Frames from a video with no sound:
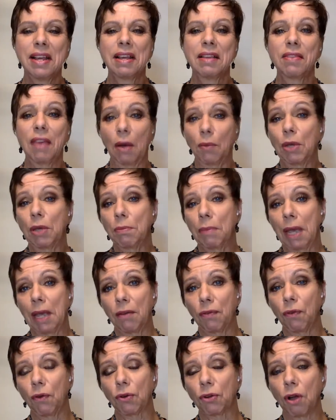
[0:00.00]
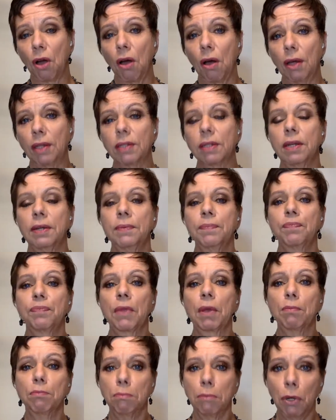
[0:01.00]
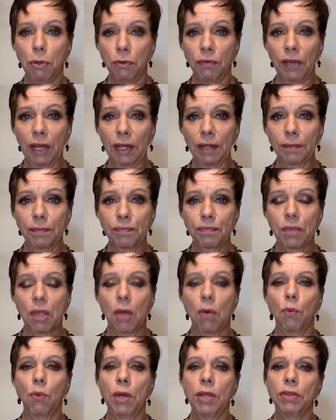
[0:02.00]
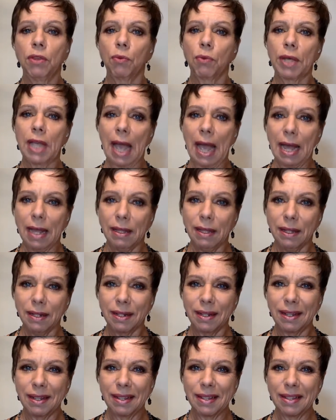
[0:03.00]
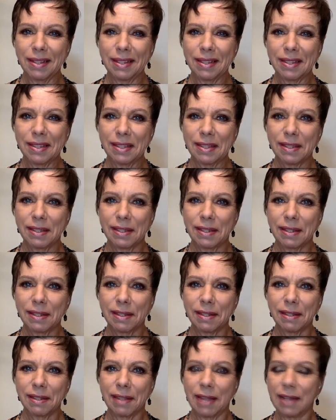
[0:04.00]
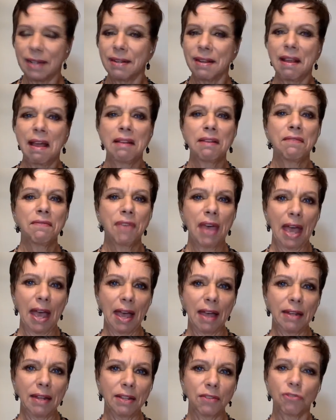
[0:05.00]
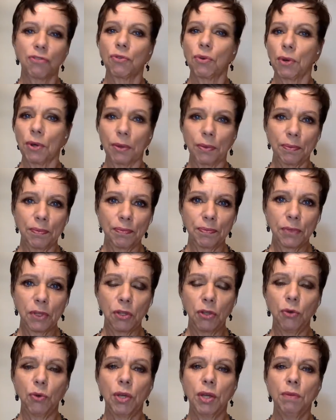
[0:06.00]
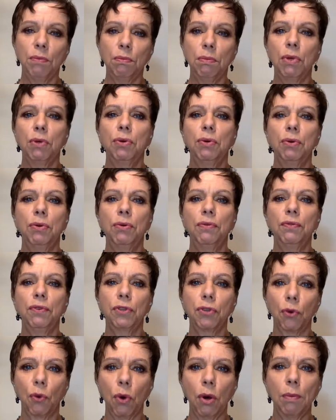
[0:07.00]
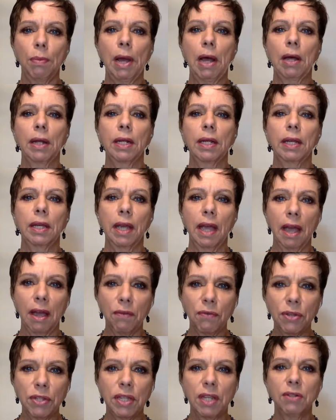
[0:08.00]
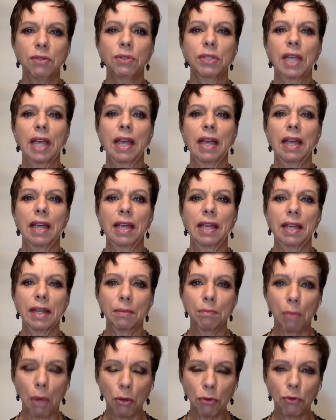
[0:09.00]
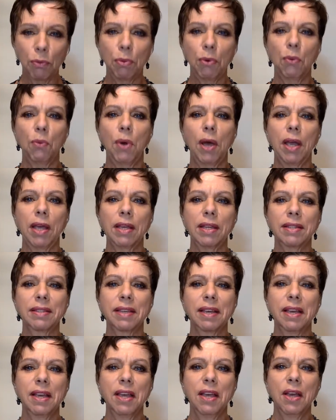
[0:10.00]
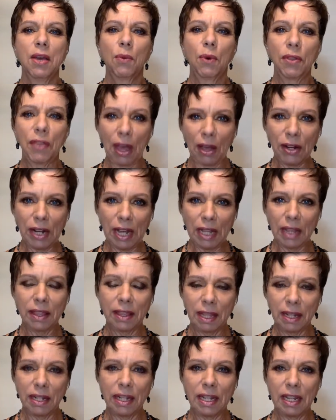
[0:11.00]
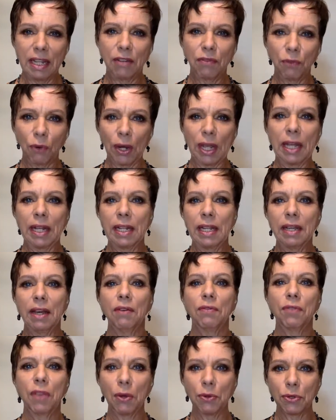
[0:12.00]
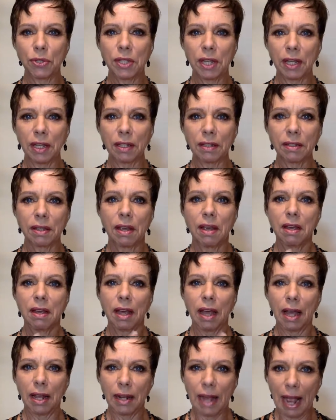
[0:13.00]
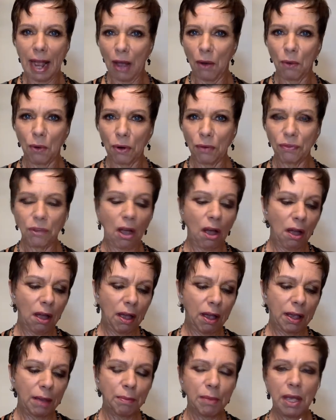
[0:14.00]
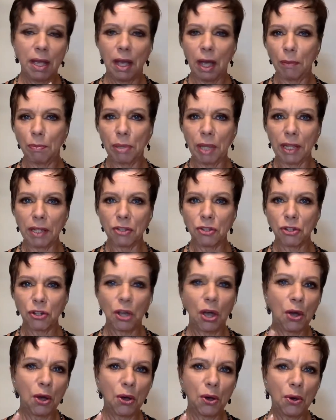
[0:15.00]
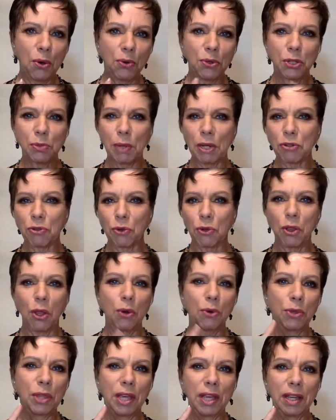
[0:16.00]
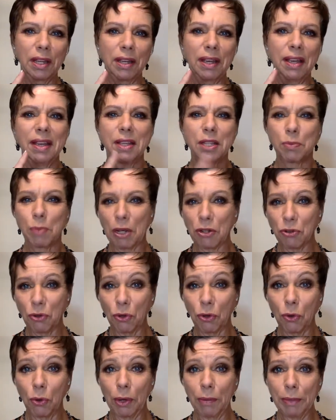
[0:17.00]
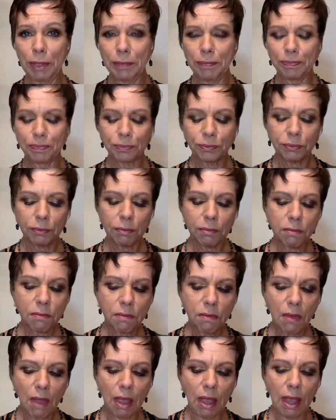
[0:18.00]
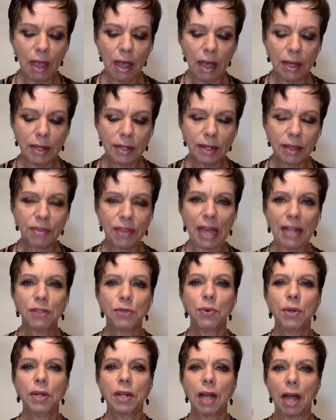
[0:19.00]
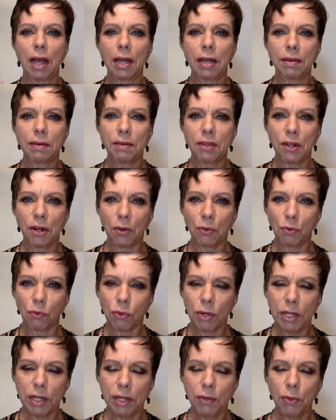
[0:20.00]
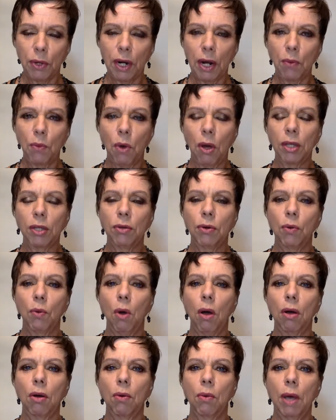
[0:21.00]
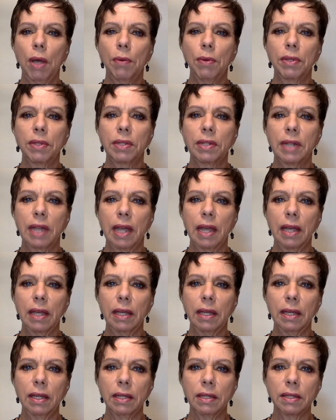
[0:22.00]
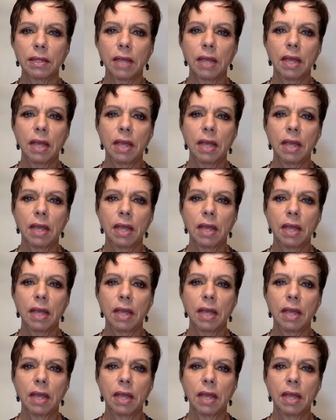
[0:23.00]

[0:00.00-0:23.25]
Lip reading: that we make for not moving. When the reality is that none of that is true. You can move your body every single day in multiple ways without the need for any of those things. An hour of time, a place to go, special clothing, special equipment. And that's what really what I want you to walk away with today is